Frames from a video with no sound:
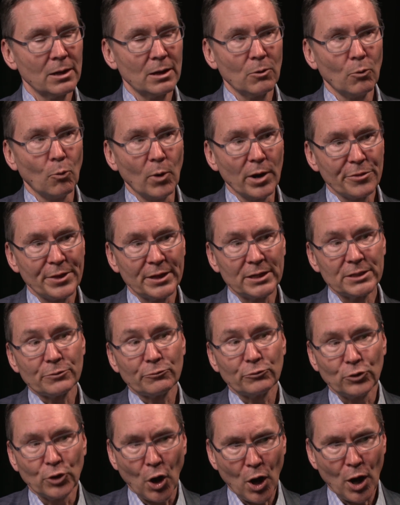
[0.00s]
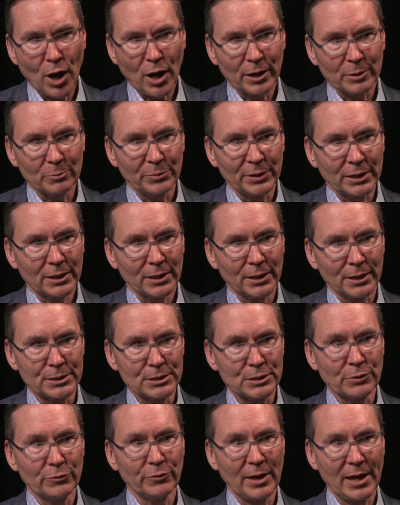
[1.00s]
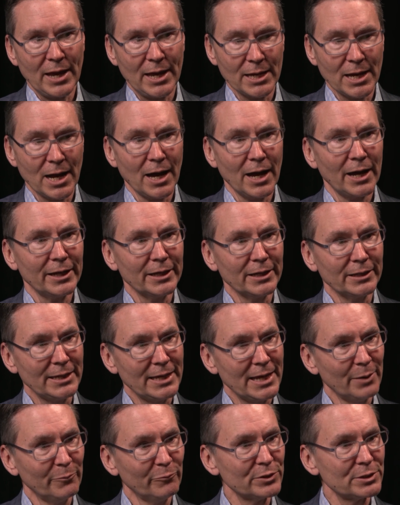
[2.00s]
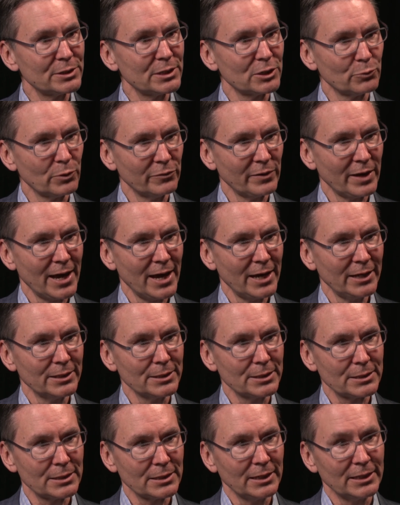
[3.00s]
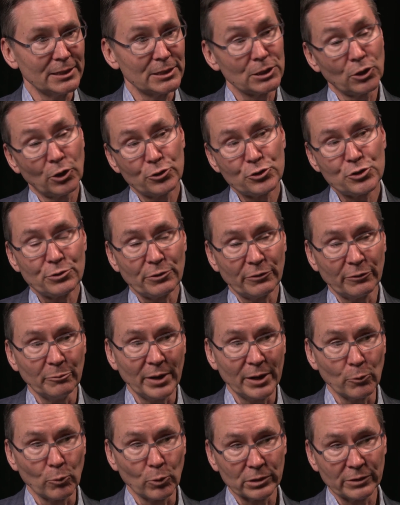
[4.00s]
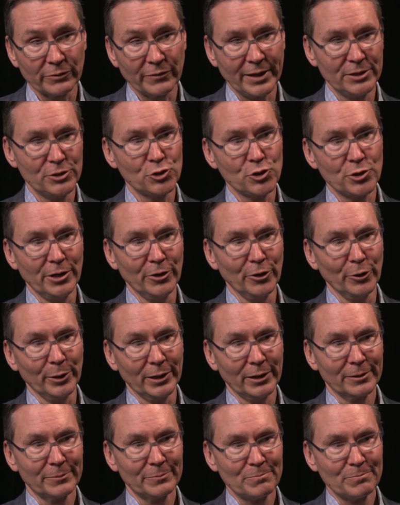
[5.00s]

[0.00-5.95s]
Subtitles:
Where things have gone because of AI and the emphasis we've had is it's largely driven by world of engineering.